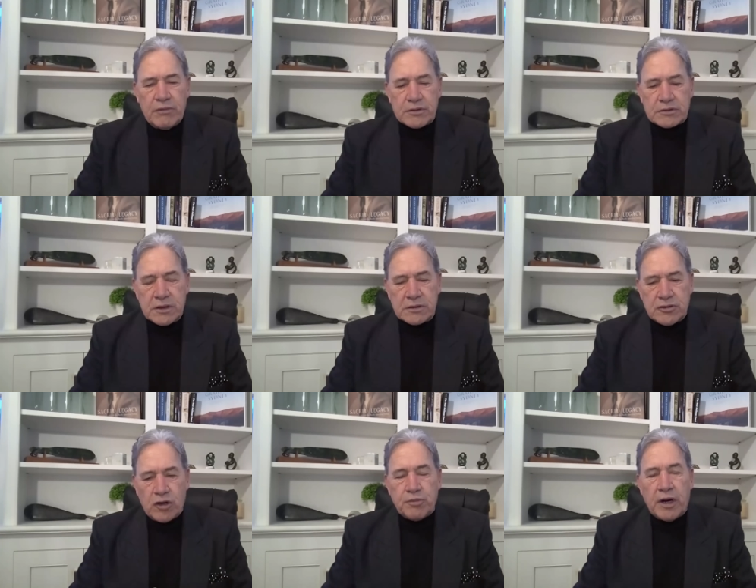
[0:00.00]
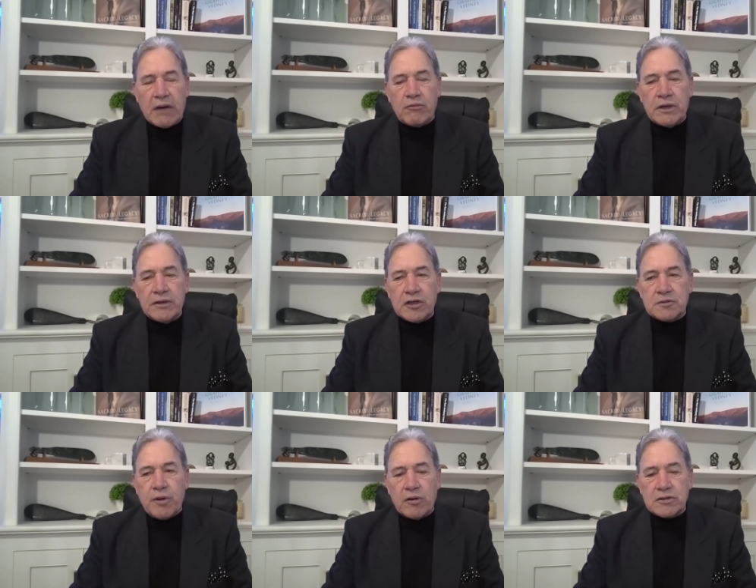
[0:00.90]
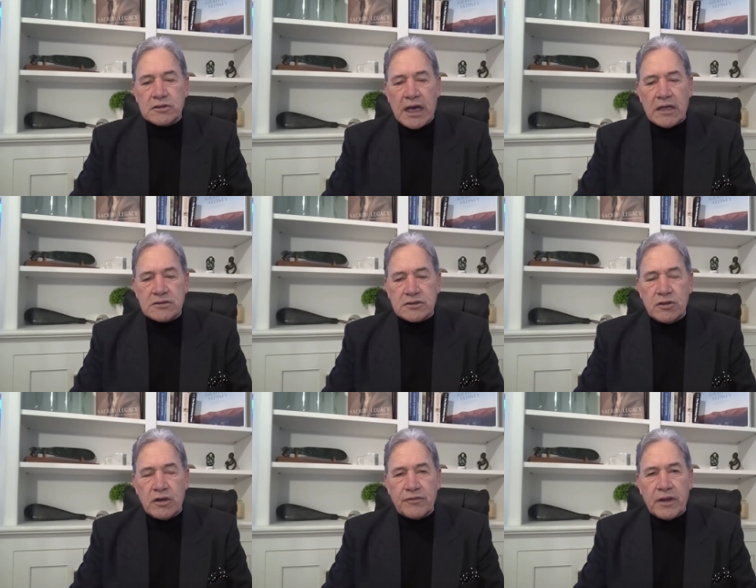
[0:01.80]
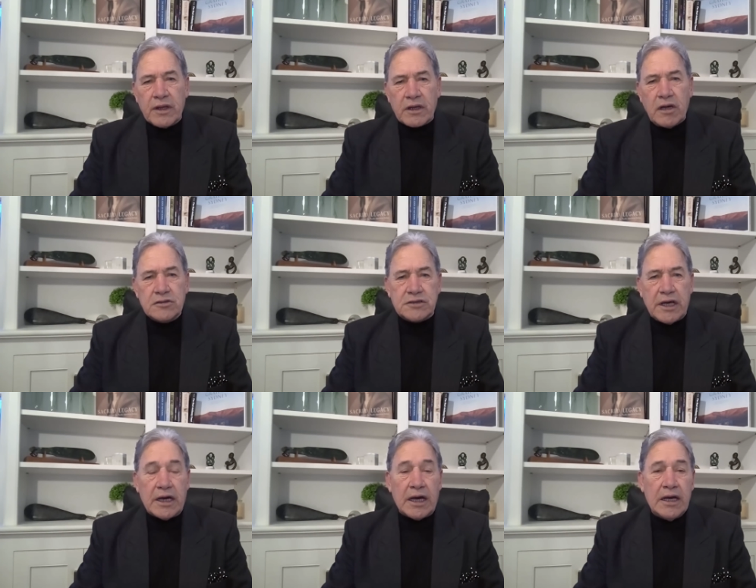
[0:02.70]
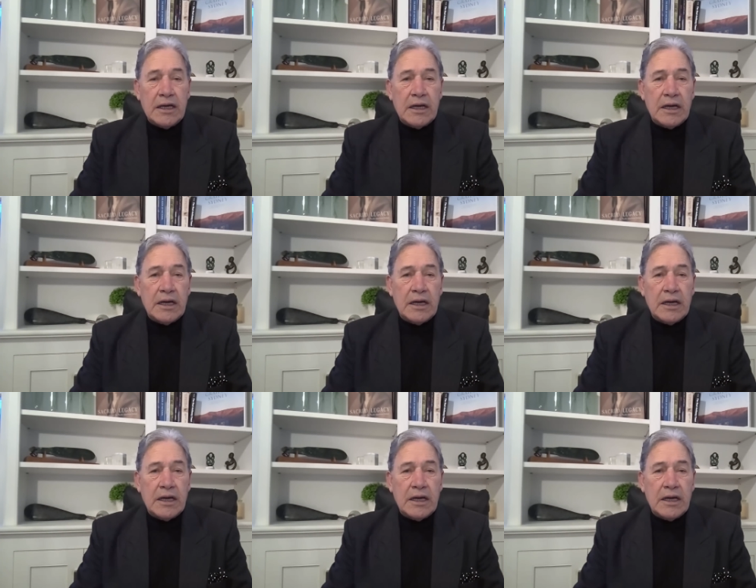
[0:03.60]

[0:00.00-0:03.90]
what I was shocked by in those polls is how still close they are.